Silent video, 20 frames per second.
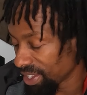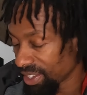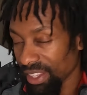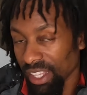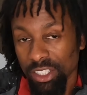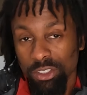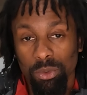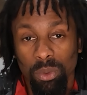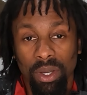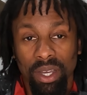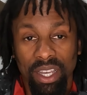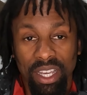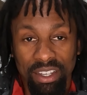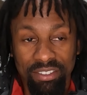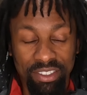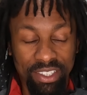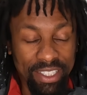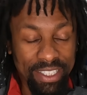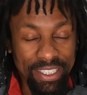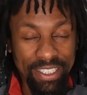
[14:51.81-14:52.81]
That's why I
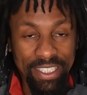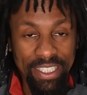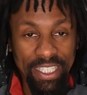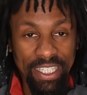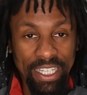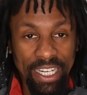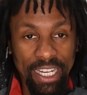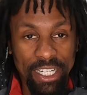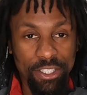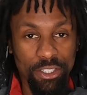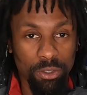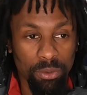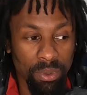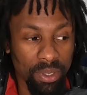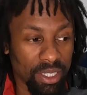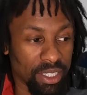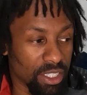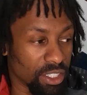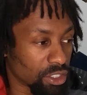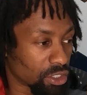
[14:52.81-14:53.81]
have it in a decanter
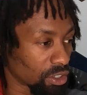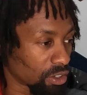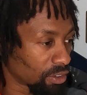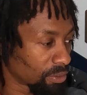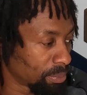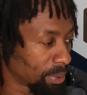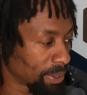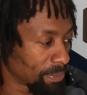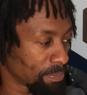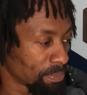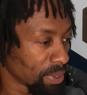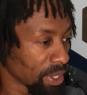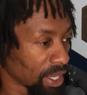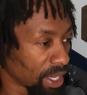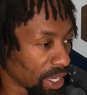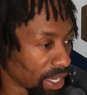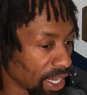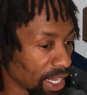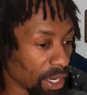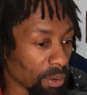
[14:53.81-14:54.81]
ready to serve. But
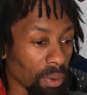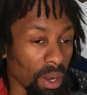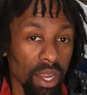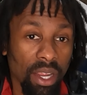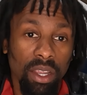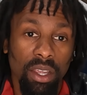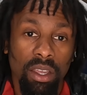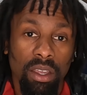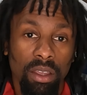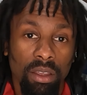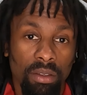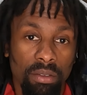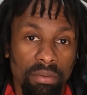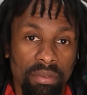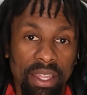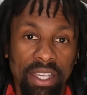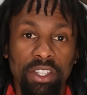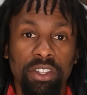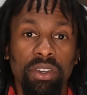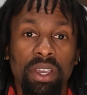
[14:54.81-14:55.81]
anyway,
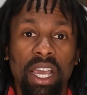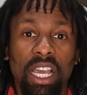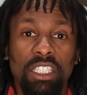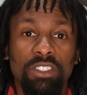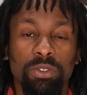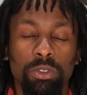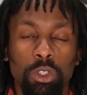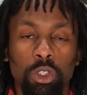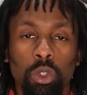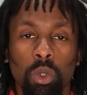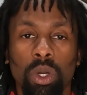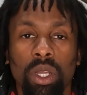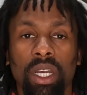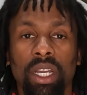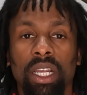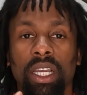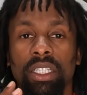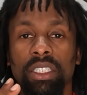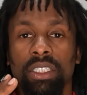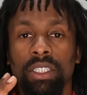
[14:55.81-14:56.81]
thank you guys for
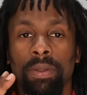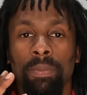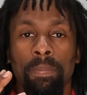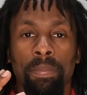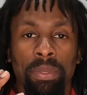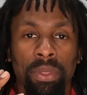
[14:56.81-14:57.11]
joining us.